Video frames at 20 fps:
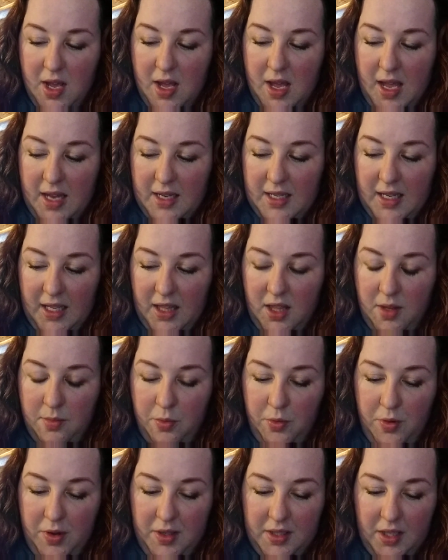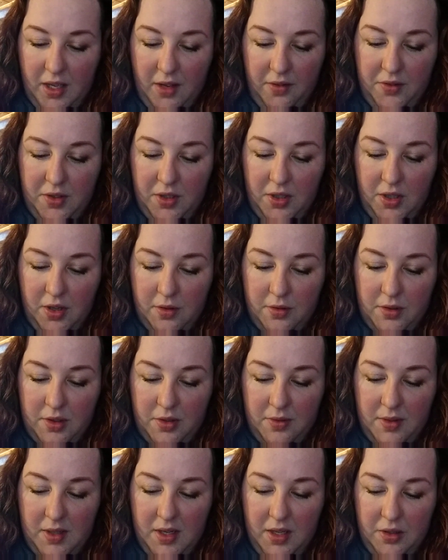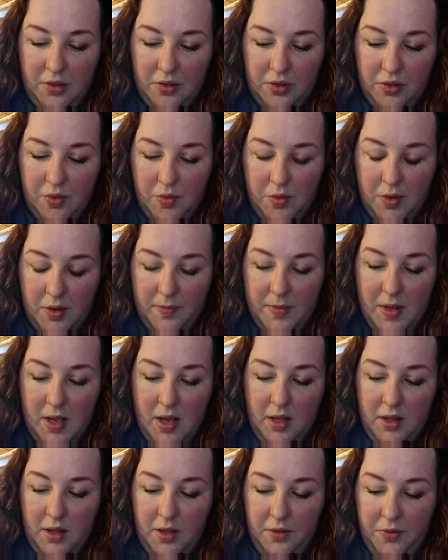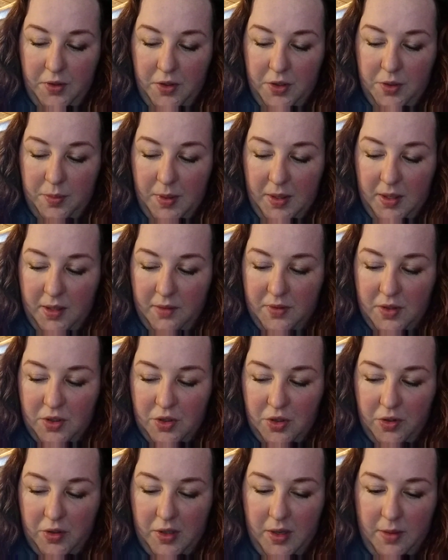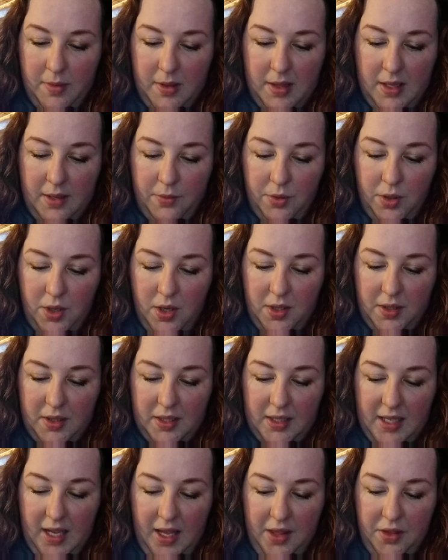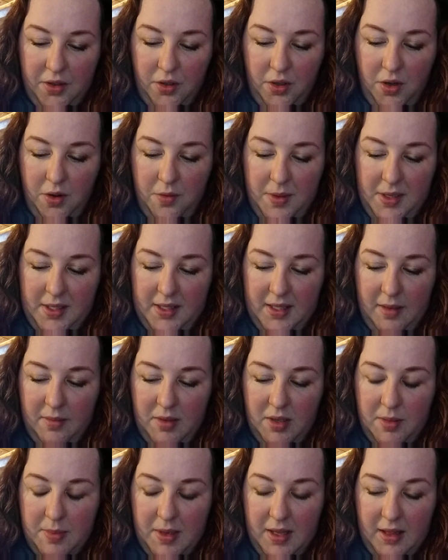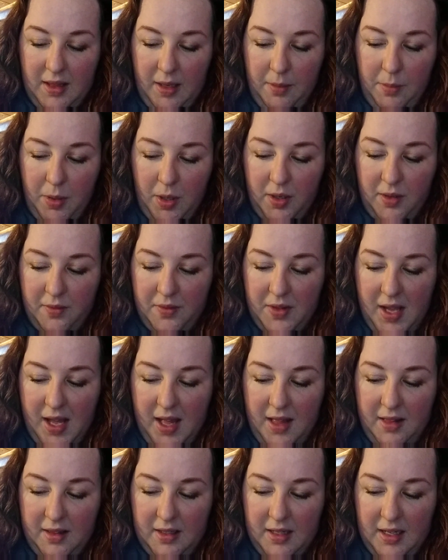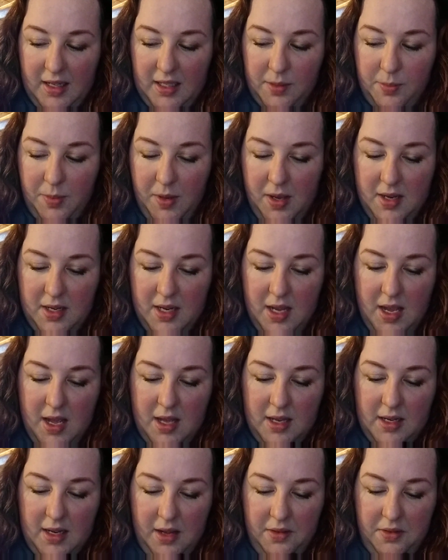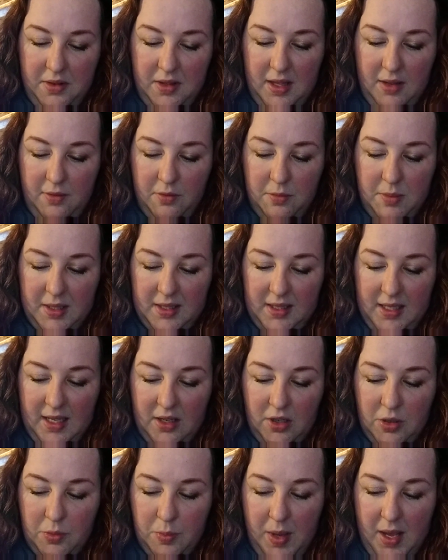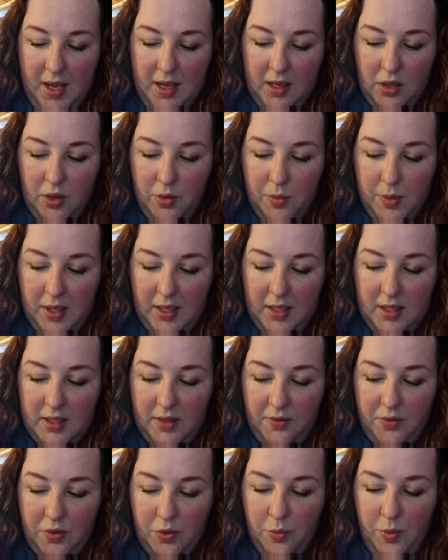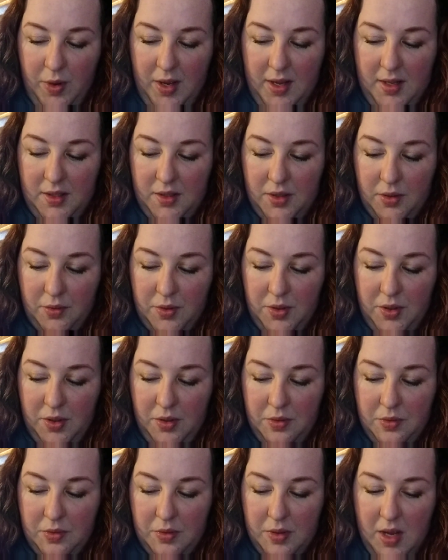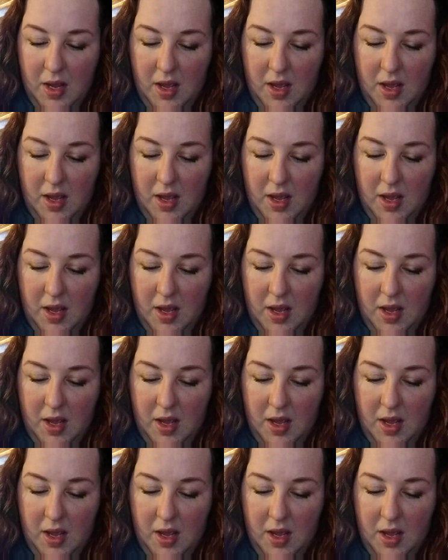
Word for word: and take the boys off to go to another school. The first part of the journey, when they were all together, always seemed to be like part of the holidays, but now that they would be saying goodbye and going in different ways so soon,